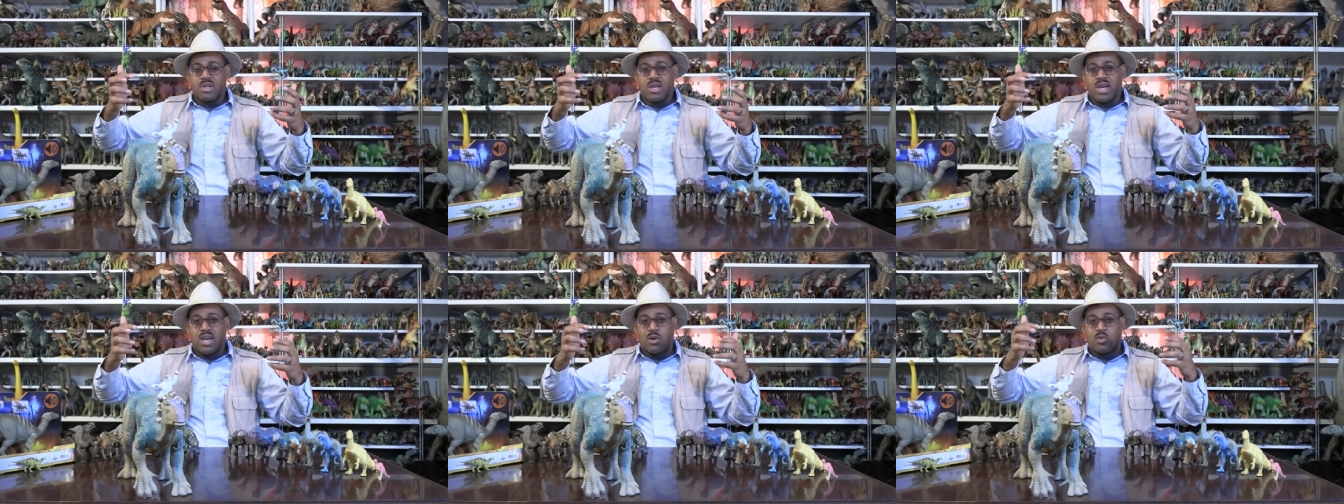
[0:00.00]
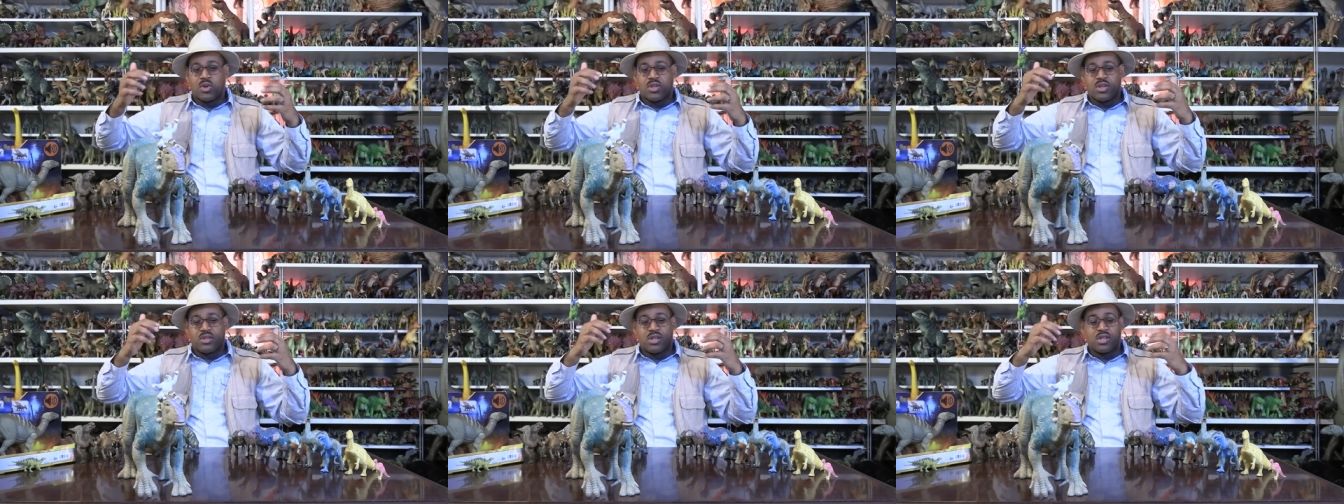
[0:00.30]
uh,
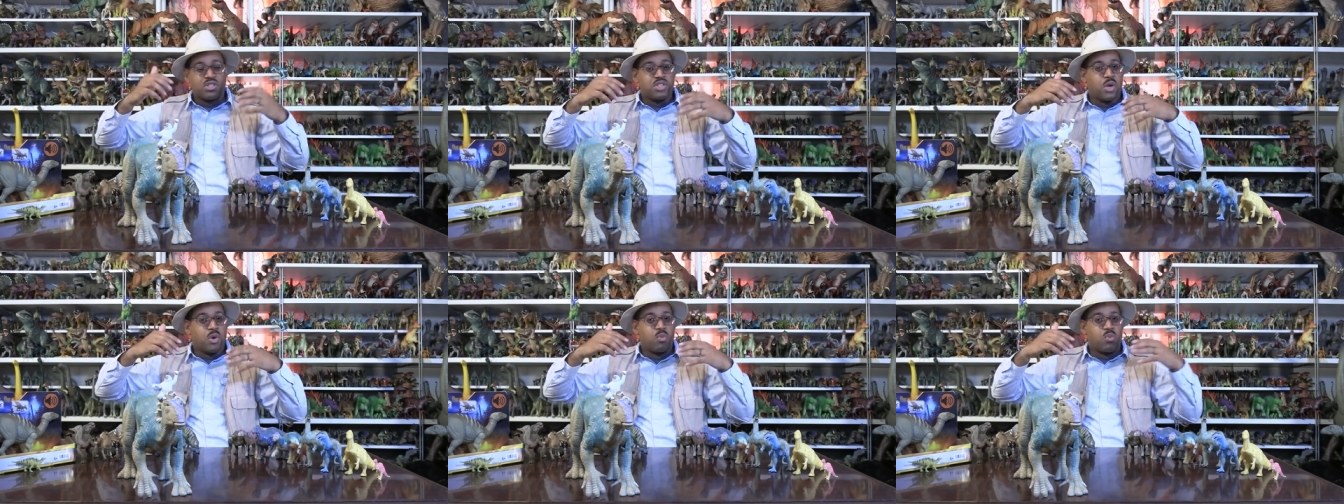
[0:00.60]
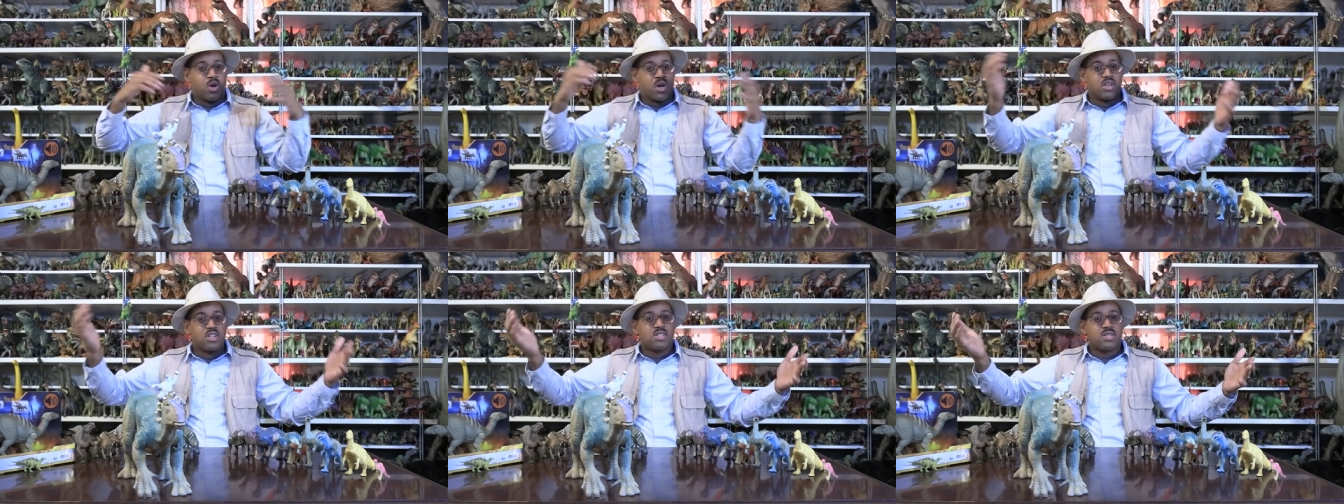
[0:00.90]
where there's no
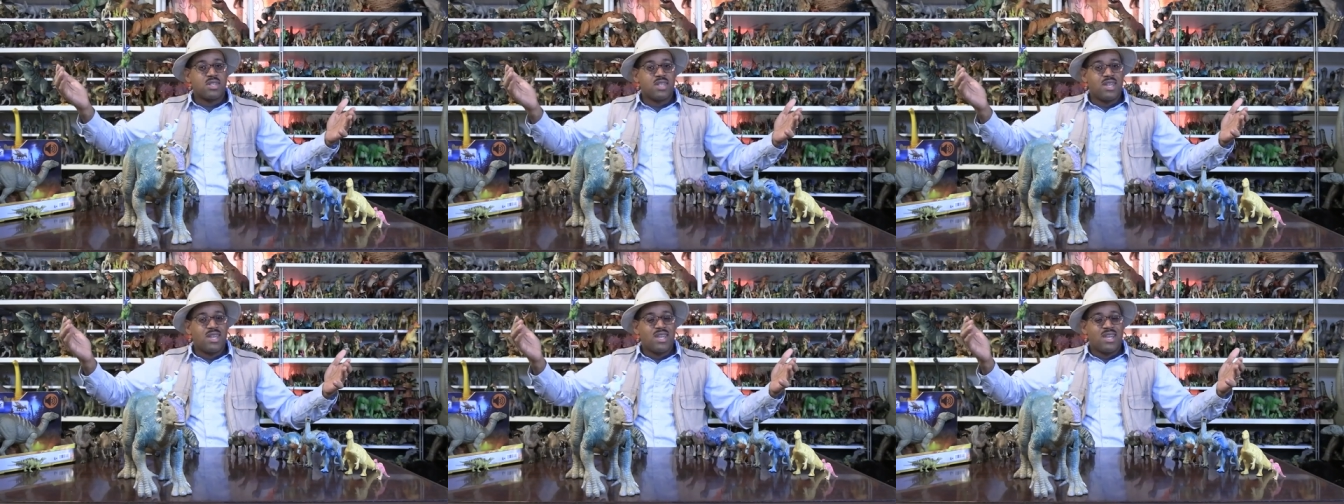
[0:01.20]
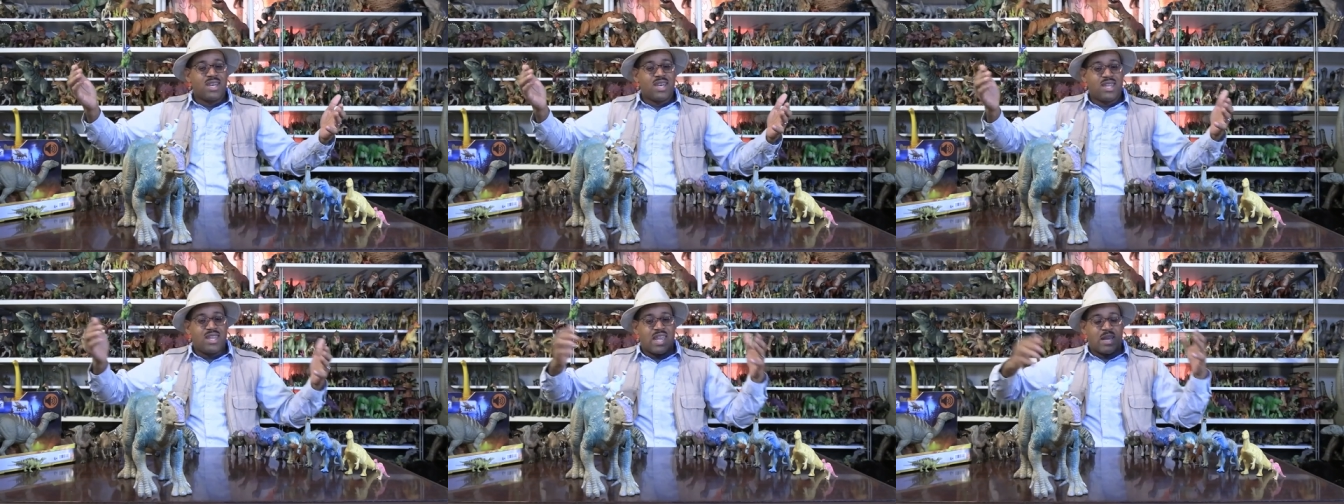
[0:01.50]
words
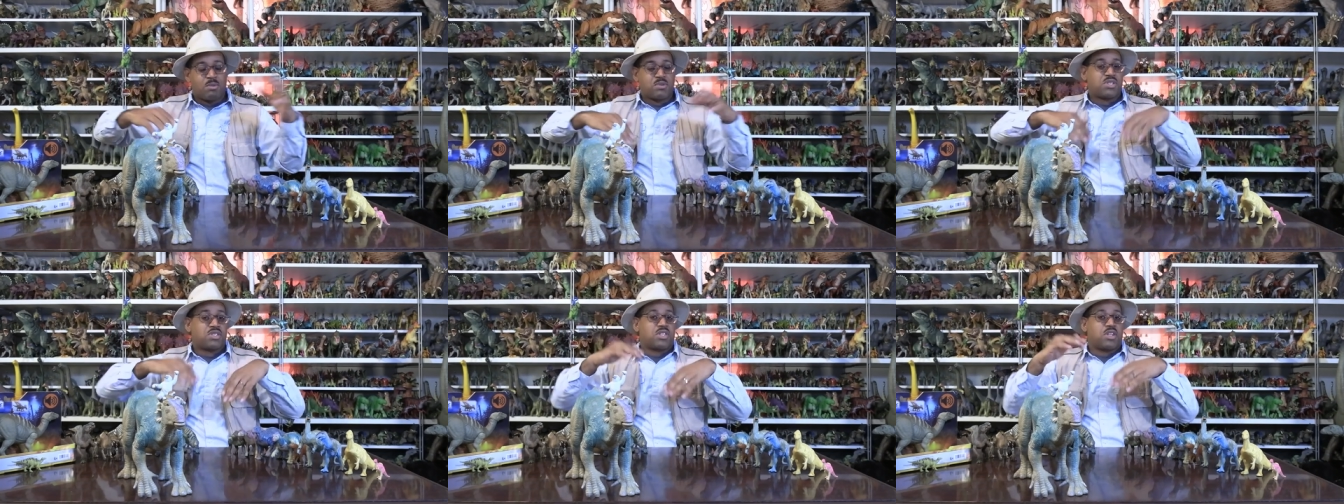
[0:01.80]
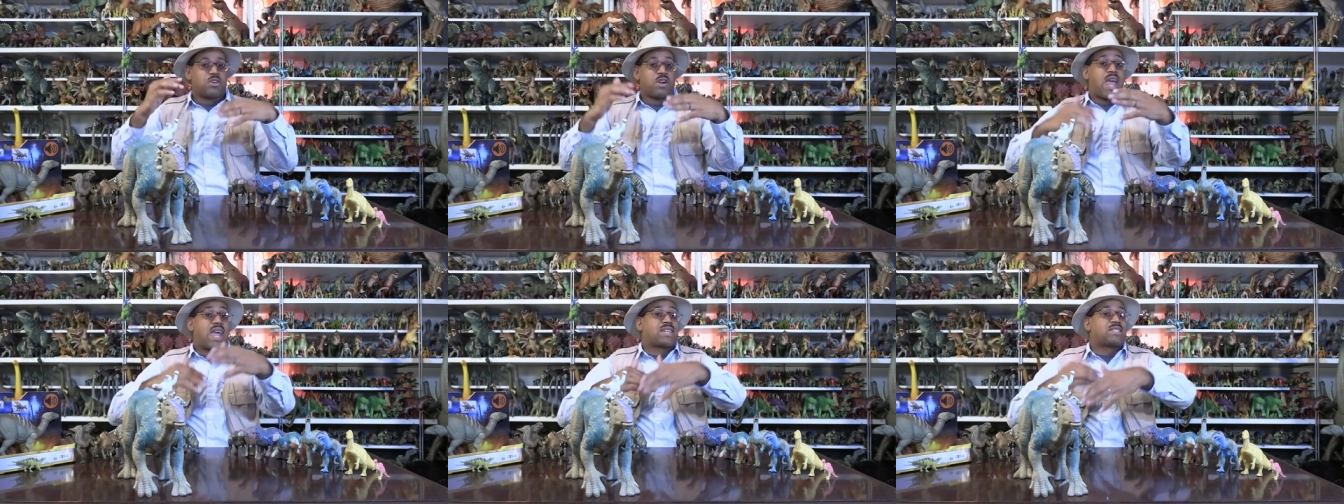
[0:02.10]
and the animals just
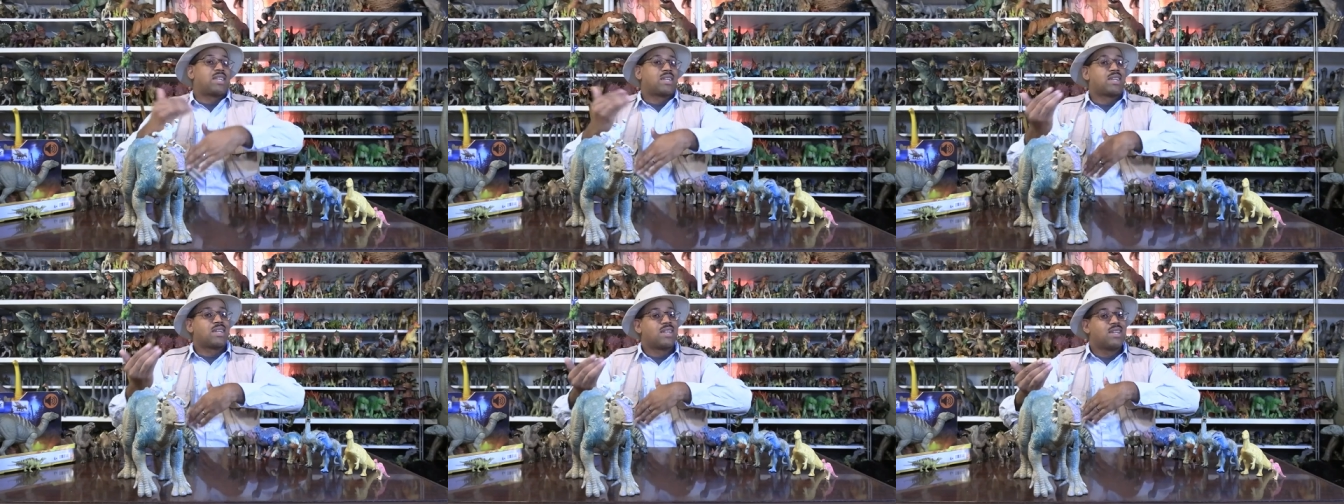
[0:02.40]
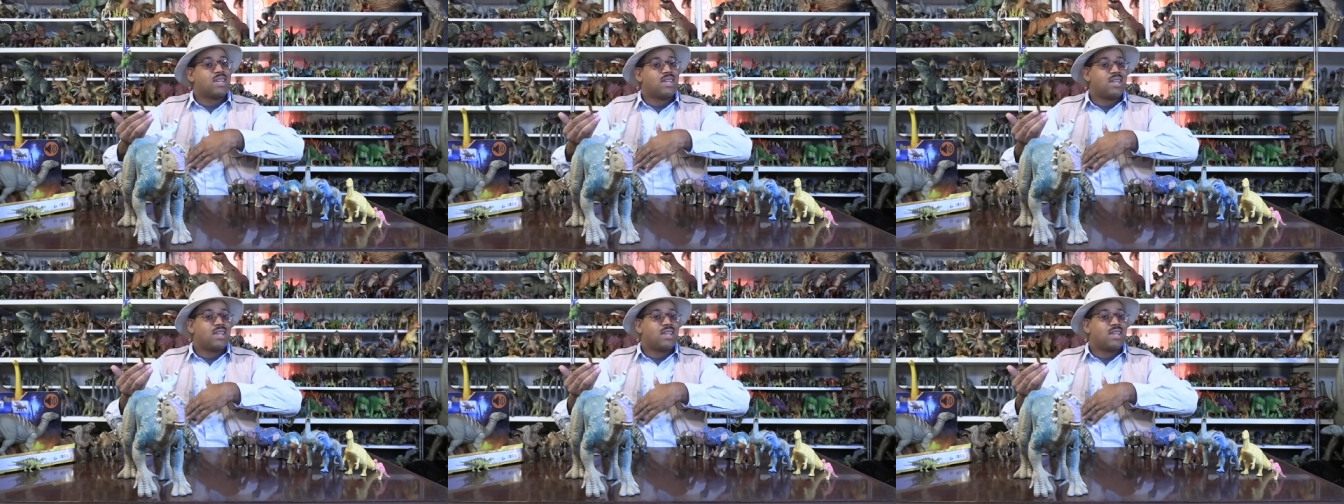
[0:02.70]
are acting,